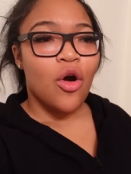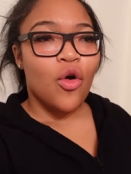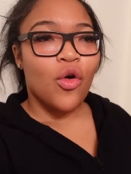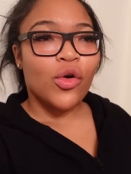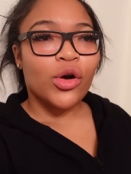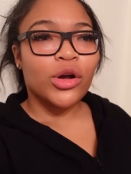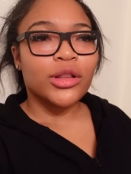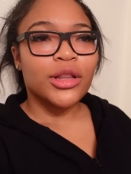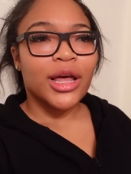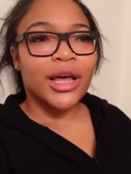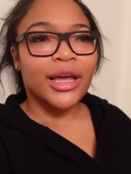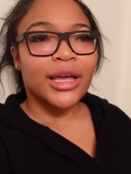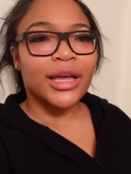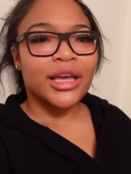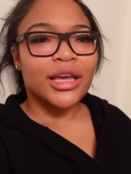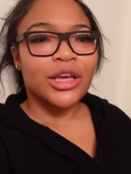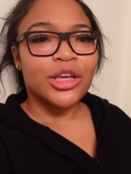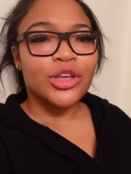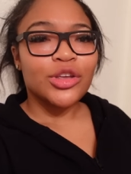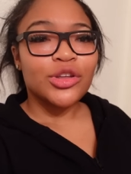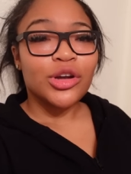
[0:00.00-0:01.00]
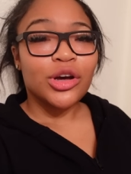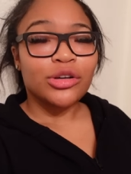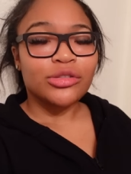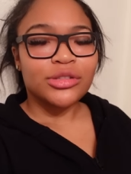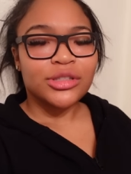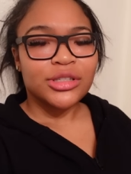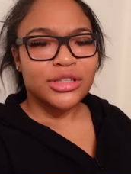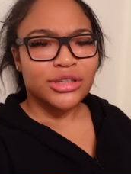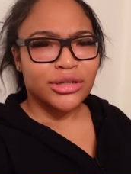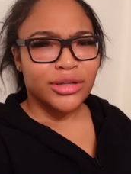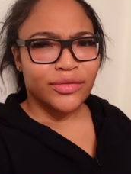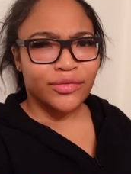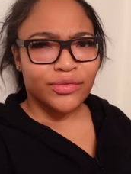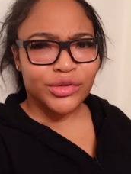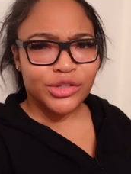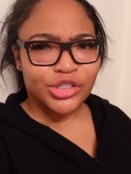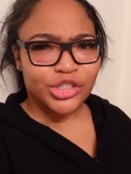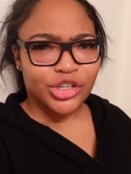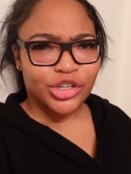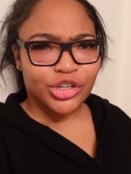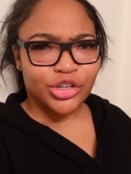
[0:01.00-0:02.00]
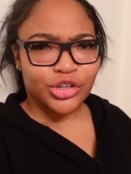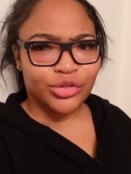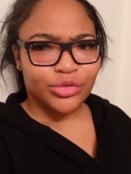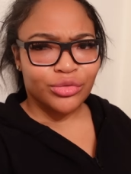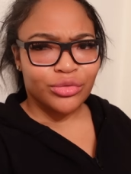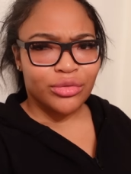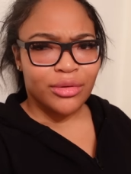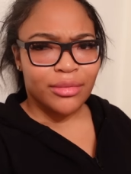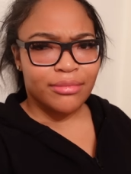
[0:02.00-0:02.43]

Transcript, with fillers: or like, you know, still living with your